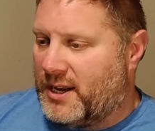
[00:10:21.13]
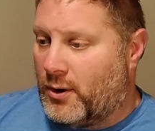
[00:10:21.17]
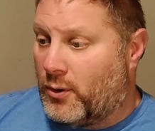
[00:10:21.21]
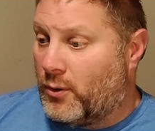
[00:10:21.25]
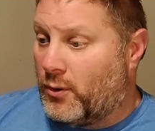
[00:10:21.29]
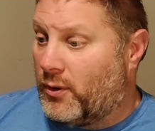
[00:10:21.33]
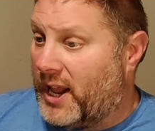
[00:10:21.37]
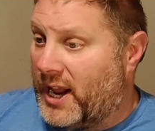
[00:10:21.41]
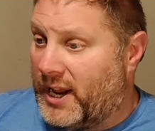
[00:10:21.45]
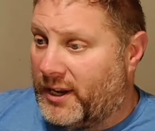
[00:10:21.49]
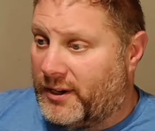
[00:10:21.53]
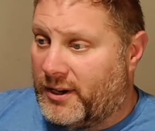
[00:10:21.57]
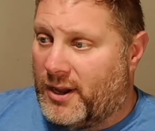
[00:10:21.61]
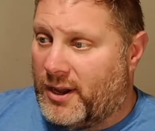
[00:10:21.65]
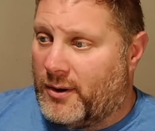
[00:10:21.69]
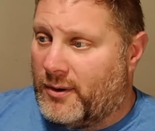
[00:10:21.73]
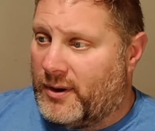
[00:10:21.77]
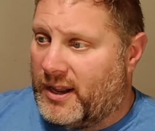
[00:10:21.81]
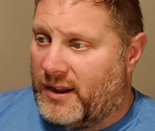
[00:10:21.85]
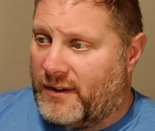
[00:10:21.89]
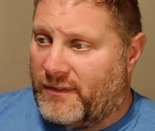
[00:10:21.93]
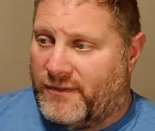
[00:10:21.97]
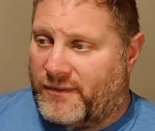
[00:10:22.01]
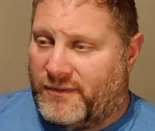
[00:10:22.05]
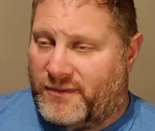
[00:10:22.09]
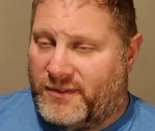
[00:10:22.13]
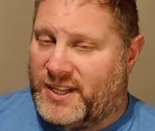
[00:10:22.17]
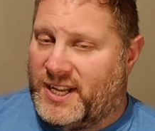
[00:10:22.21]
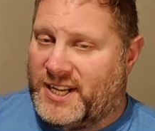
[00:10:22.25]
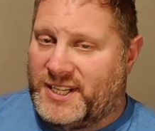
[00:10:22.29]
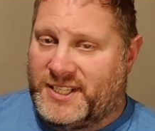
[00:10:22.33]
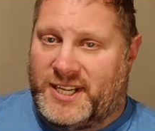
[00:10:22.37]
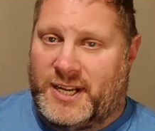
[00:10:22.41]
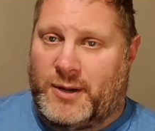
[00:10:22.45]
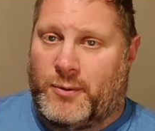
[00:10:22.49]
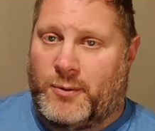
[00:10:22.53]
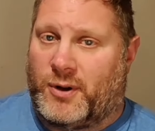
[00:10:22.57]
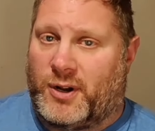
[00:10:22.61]
in Orlando if
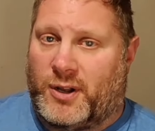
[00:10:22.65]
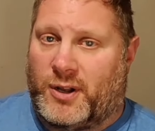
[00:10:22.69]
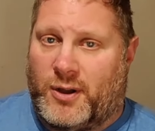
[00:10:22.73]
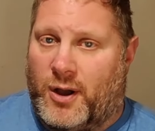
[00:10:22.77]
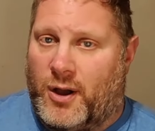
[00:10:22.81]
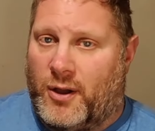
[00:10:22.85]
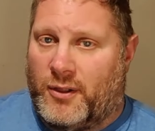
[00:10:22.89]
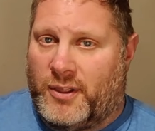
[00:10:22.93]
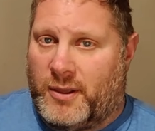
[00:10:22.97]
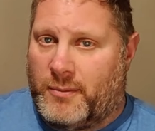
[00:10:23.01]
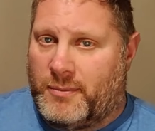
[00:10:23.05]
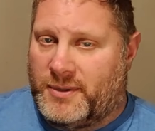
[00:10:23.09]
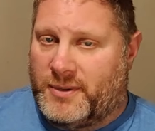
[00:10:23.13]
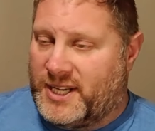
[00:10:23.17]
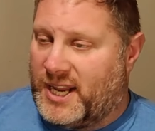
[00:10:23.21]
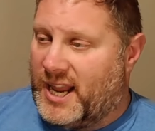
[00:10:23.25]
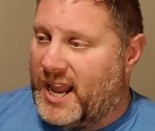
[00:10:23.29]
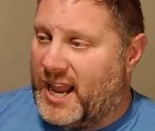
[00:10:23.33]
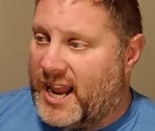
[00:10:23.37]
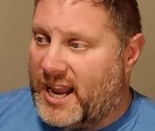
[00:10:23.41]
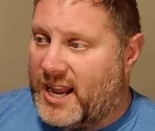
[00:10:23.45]
Disney were to call them and say,